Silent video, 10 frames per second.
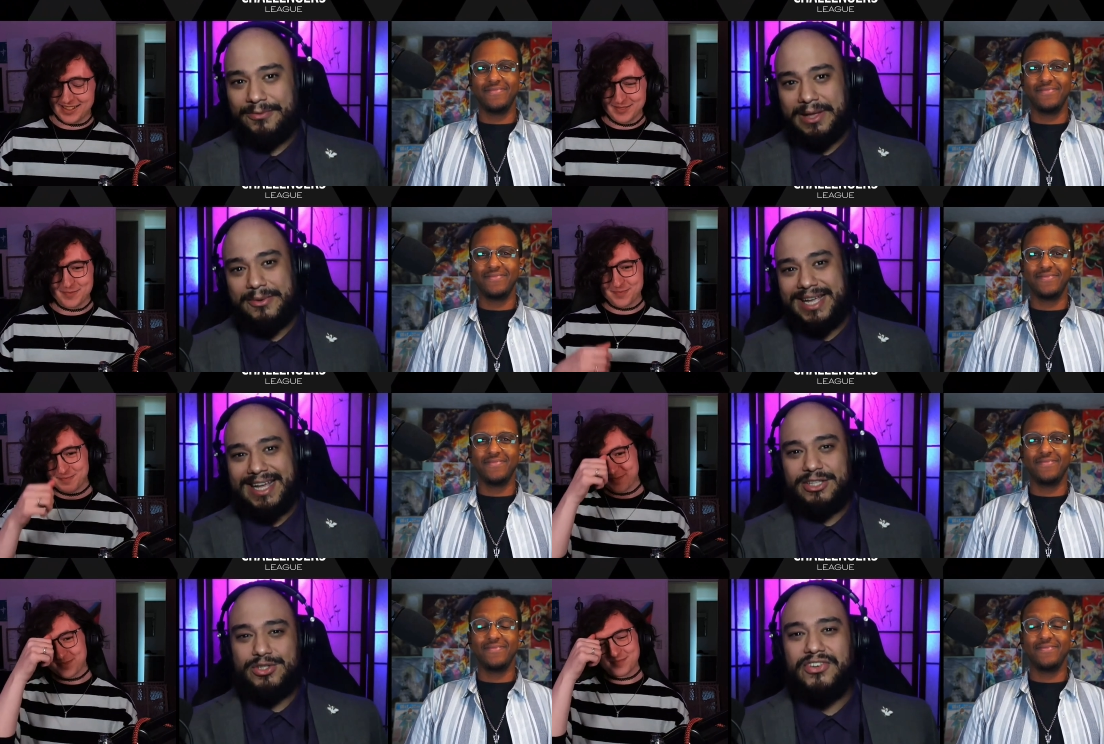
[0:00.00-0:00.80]
Speaker 1: yeah. hopefully we can
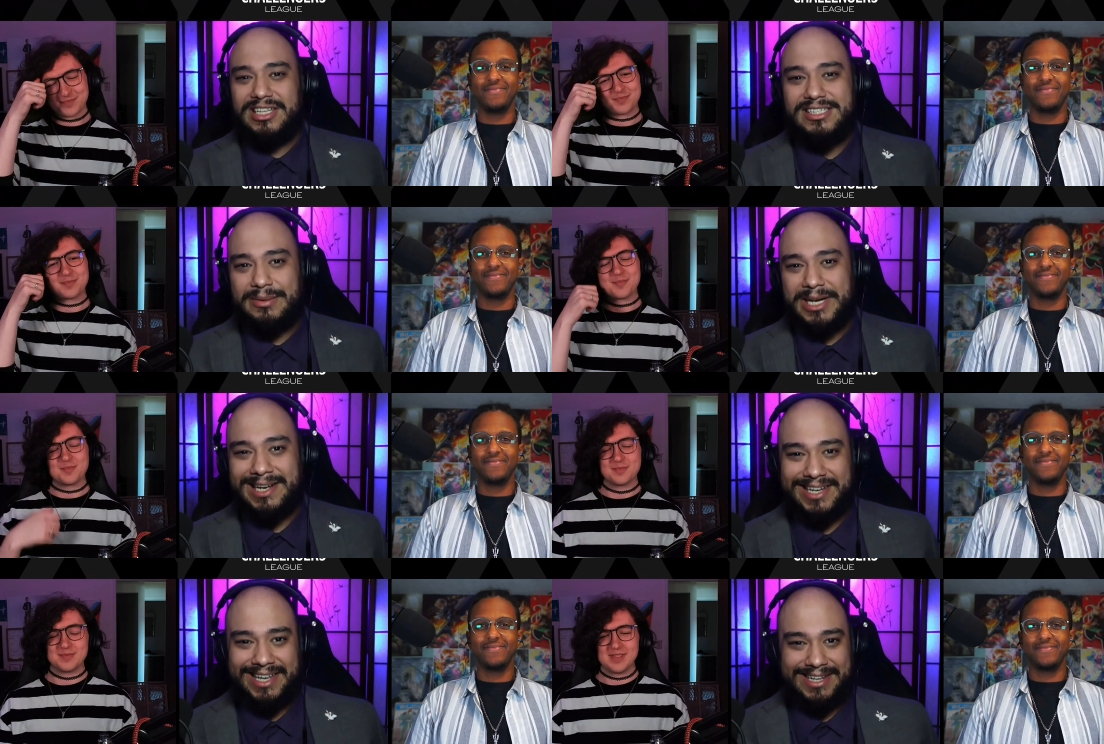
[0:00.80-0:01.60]
get those feelings coming
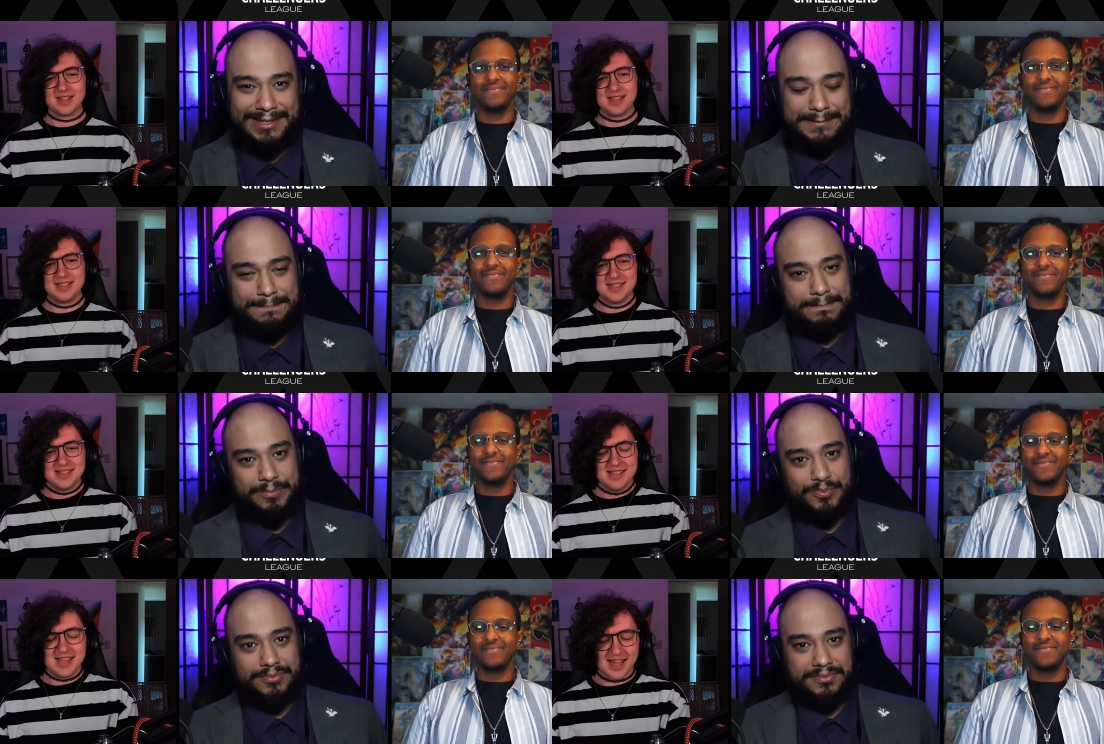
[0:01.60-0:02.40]
out again.
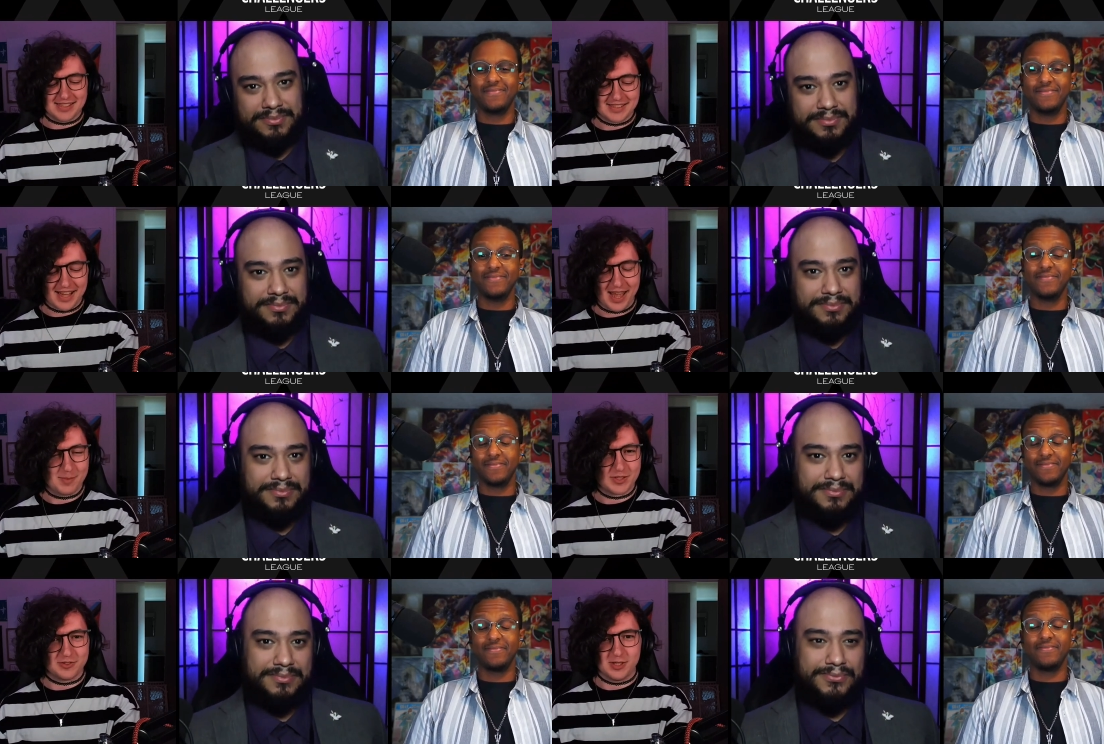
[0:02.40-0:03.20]
Speaker 2: Yes, I
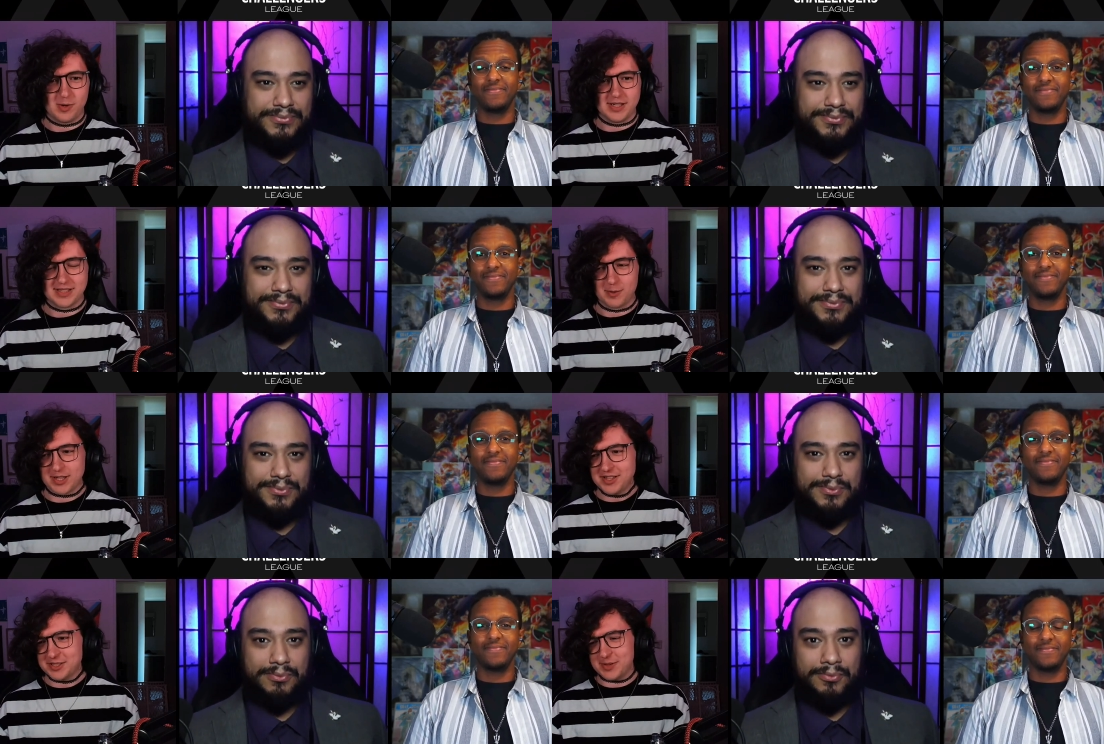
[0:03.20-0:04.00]
absolutely was. I
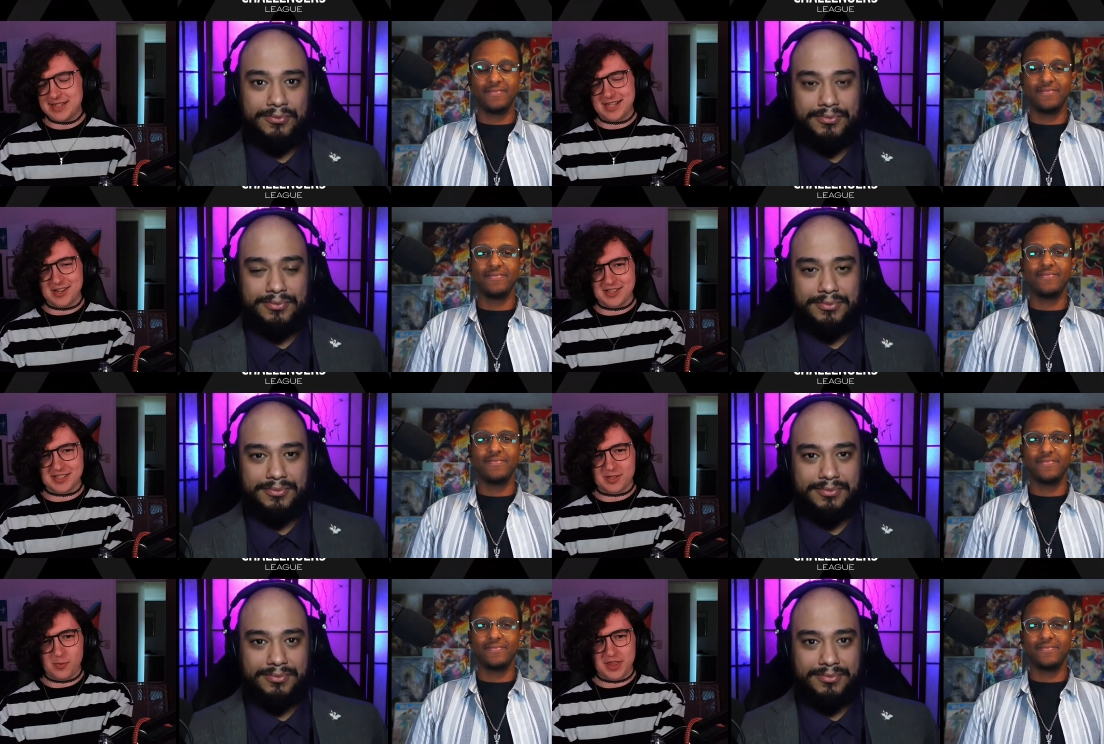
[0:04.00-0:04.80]
was also in
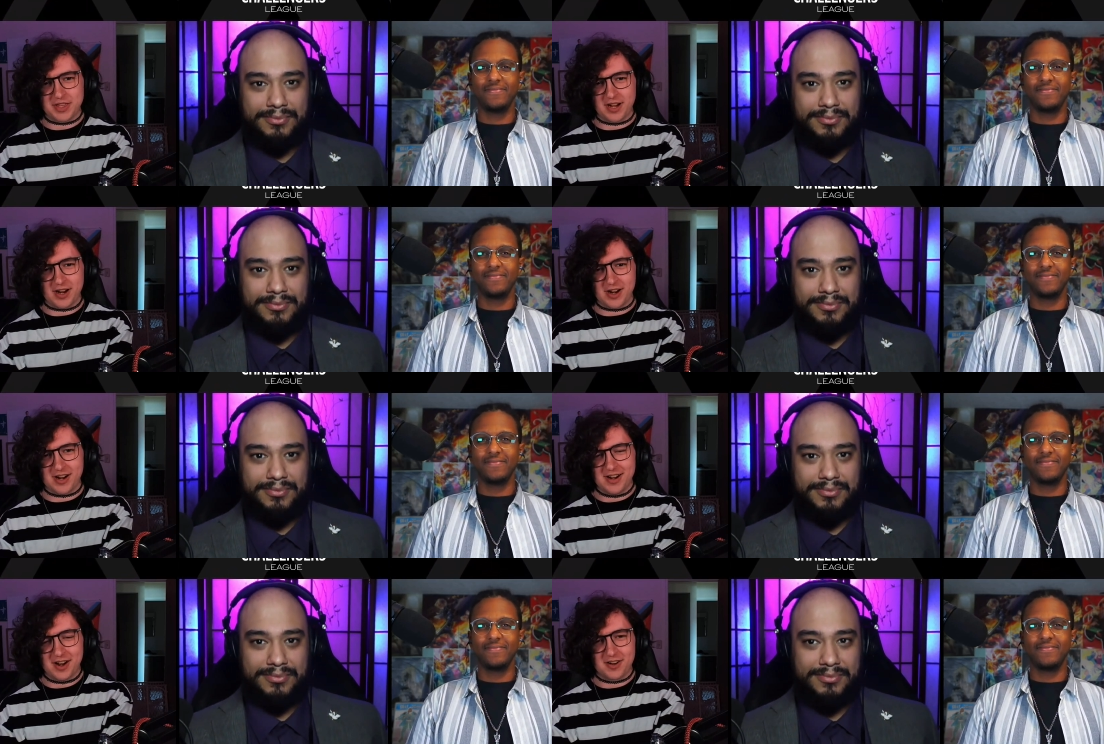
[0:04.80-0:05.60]
tears with
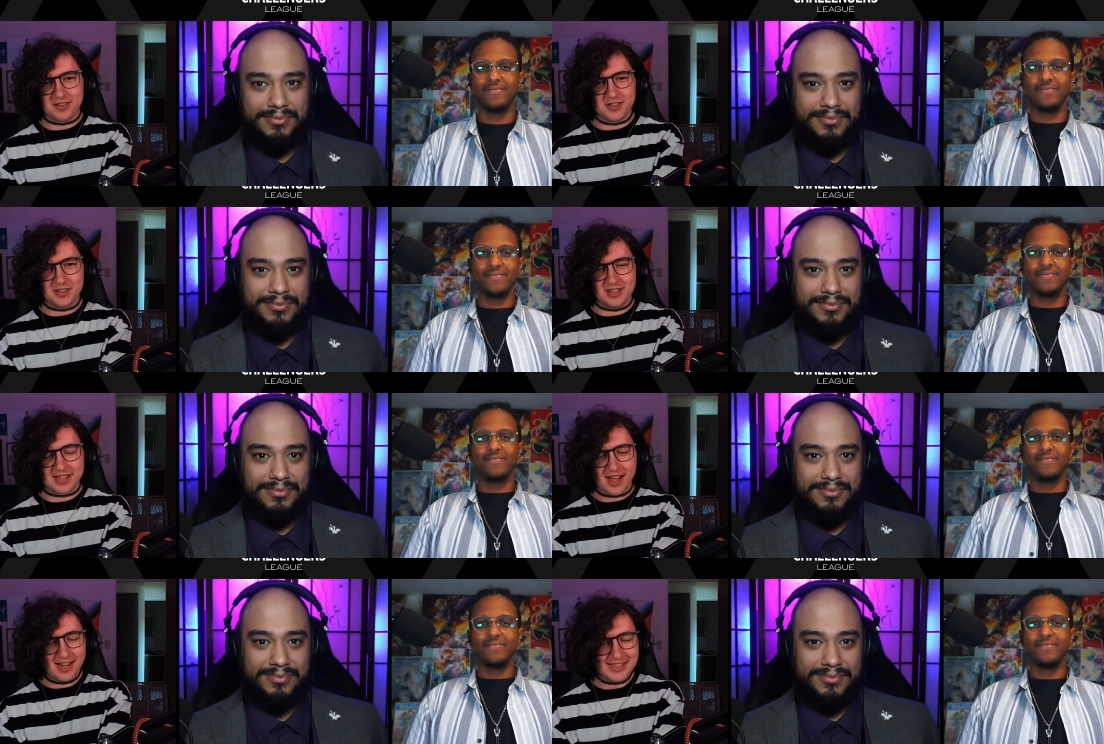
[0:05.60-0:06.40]
our our
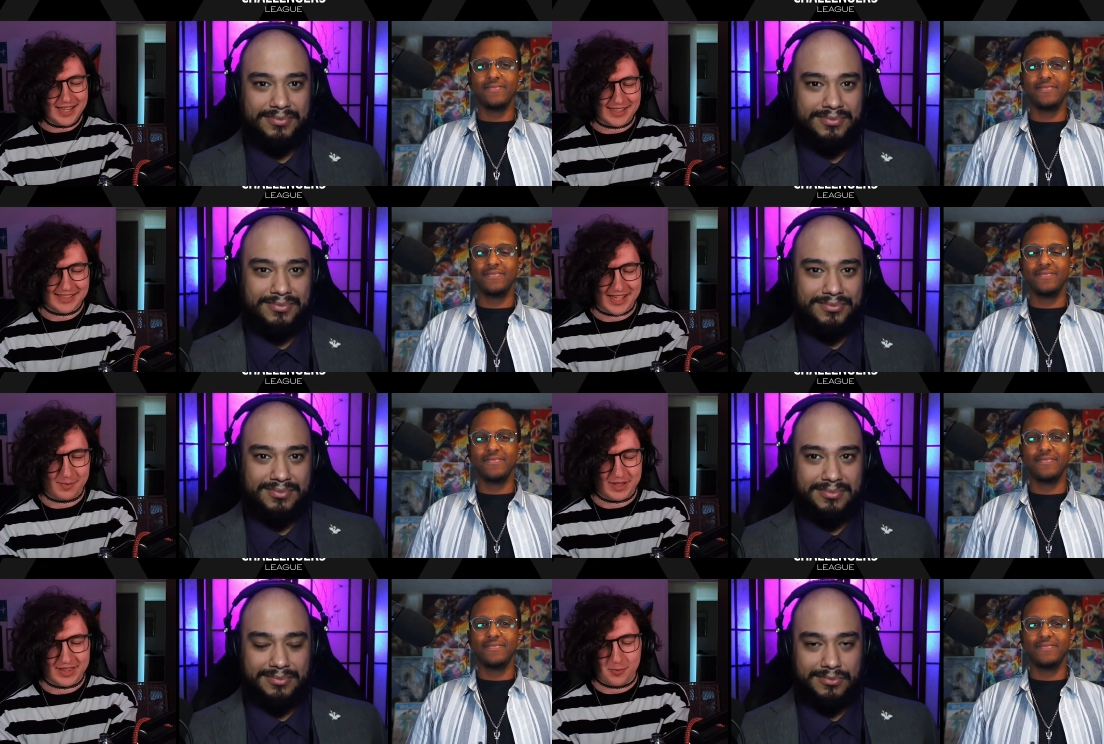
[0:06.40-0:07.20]
little content
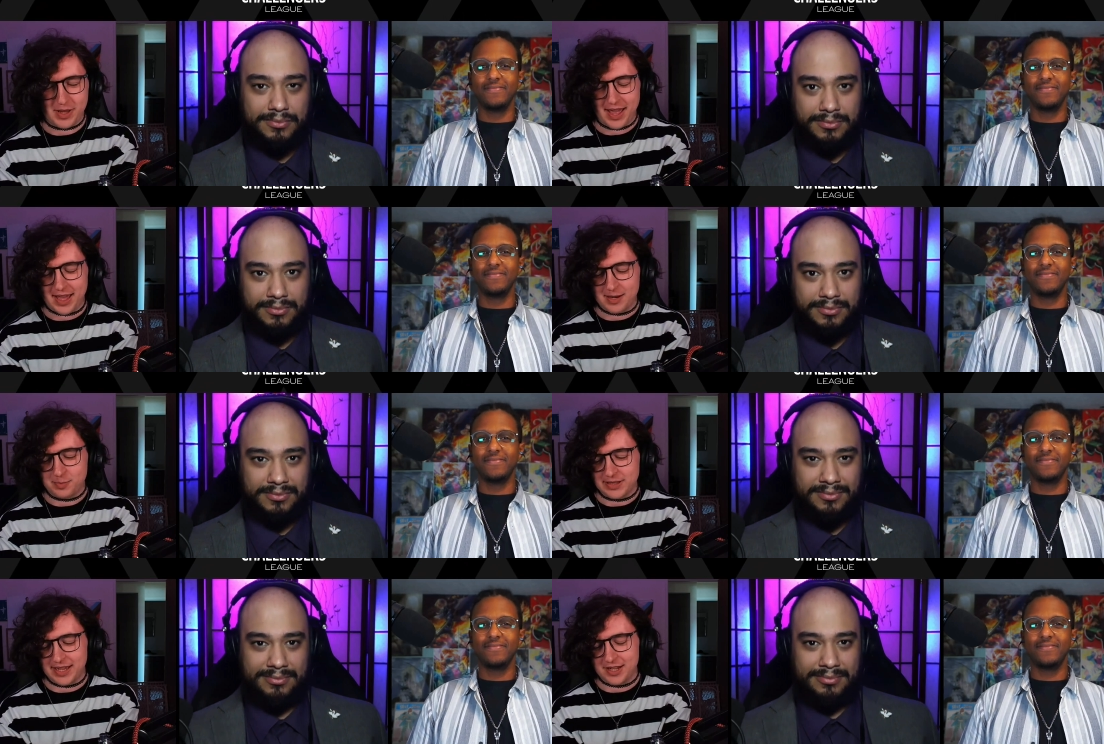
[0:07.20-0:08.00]
segment that we
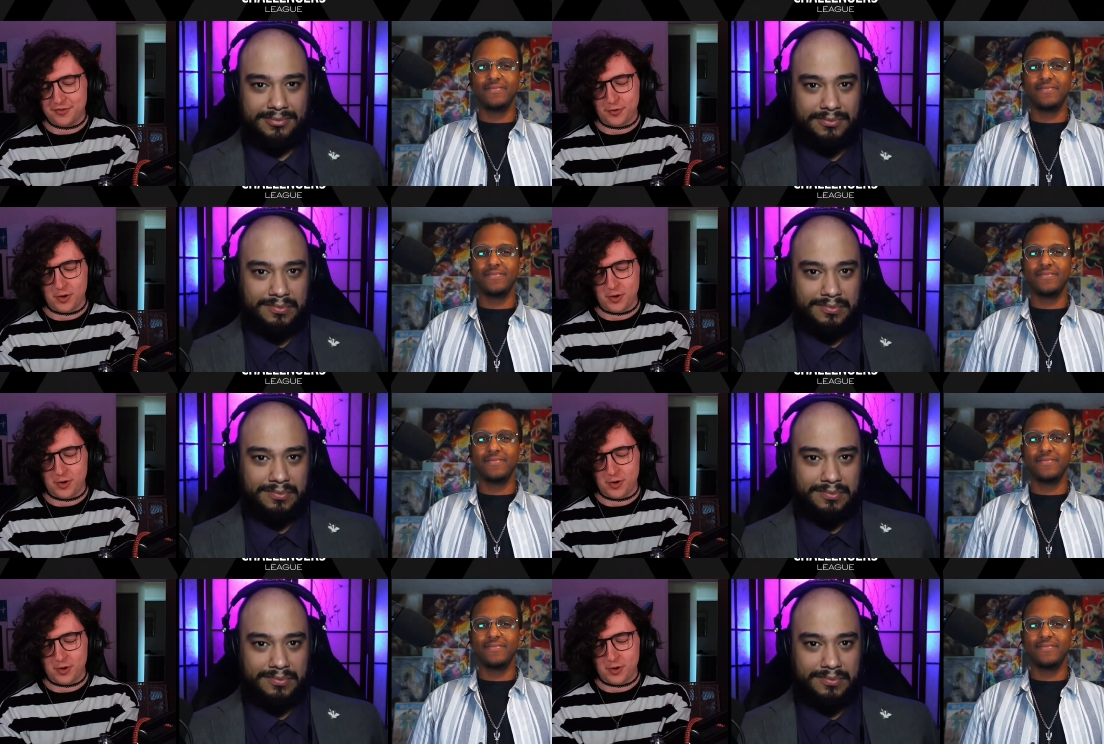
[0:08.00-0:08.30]
had planned